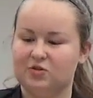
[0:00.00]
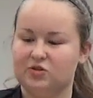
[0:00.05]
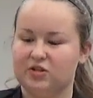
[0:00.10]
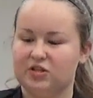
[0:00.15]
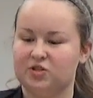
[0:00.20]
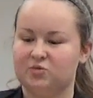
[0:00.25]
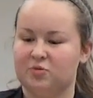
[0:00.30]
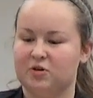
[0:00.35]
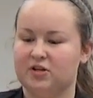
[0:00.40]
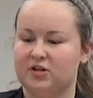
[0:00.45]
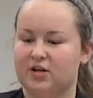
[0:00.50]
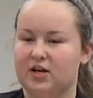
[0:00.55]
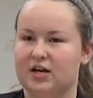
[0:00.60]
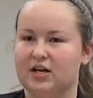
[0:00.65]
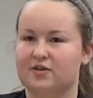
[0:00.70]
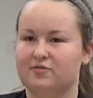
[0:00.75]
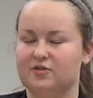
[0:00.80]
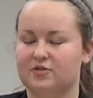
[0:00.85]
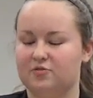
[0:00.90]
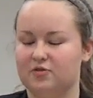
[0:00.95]
so that's why they're
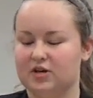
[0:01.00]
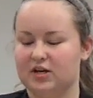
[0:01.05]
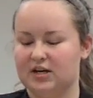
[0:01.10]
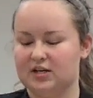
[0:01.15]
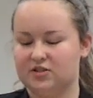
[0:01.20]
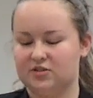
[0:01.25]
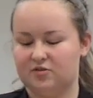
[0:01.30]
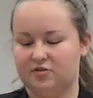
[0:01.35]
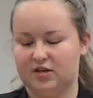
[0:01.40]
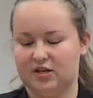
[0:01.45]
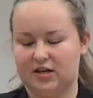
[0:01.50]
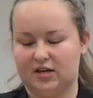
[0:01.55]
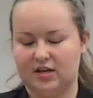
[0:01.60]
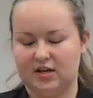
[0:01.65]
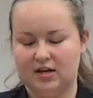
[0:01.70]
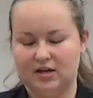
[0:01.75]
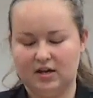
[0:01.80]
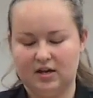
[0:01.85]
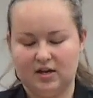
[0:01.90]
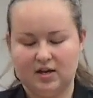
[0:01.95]
kind of different heights already.
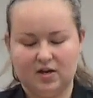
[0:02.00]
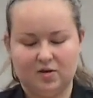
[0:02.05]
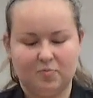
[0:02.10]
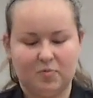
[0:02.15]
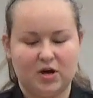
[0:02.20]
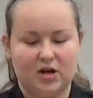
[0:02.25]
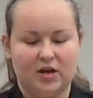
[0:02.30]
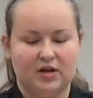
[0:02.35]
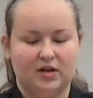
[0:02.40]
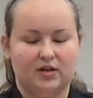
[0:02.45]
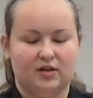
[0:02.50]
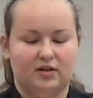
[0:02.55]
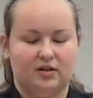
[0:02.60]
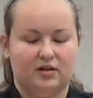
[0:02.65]
But